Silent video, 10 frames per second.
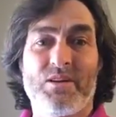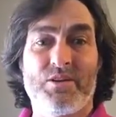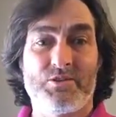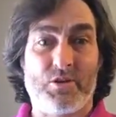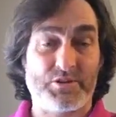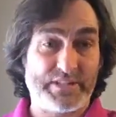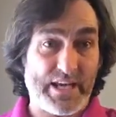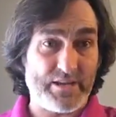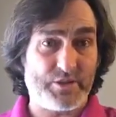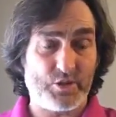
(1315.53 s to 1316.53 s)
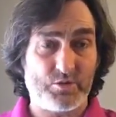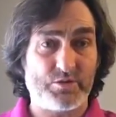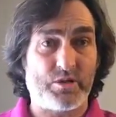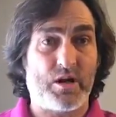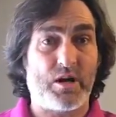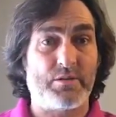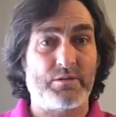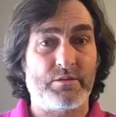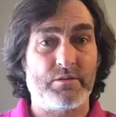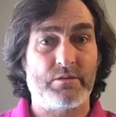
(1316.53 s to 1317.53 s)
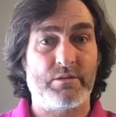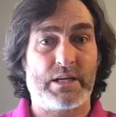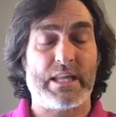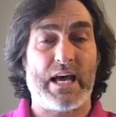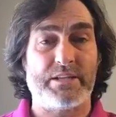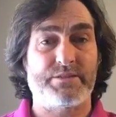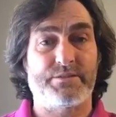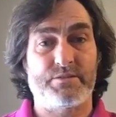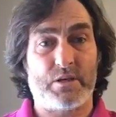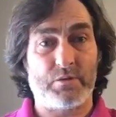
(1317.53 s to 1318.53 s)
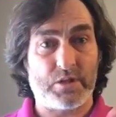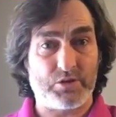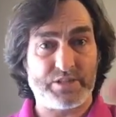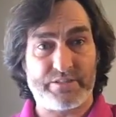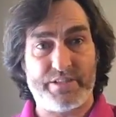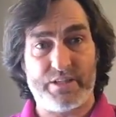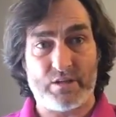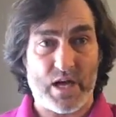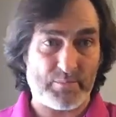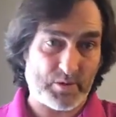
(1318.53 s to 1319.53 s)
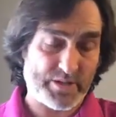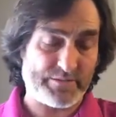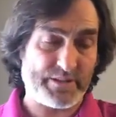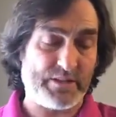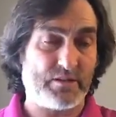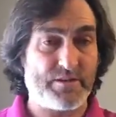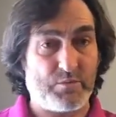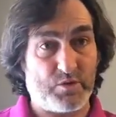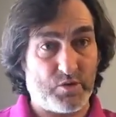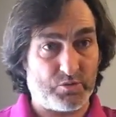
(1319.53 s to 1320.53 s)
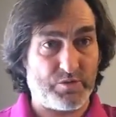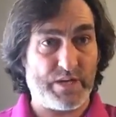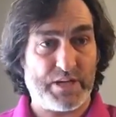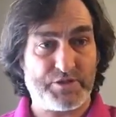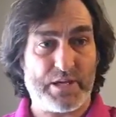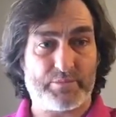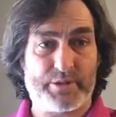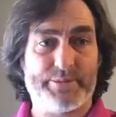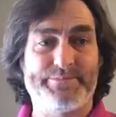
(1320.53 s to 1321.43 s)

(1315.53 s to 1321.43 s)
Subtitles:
So stay tuned on the class. So I will close that video, upload that video, and then we go to the next chapter.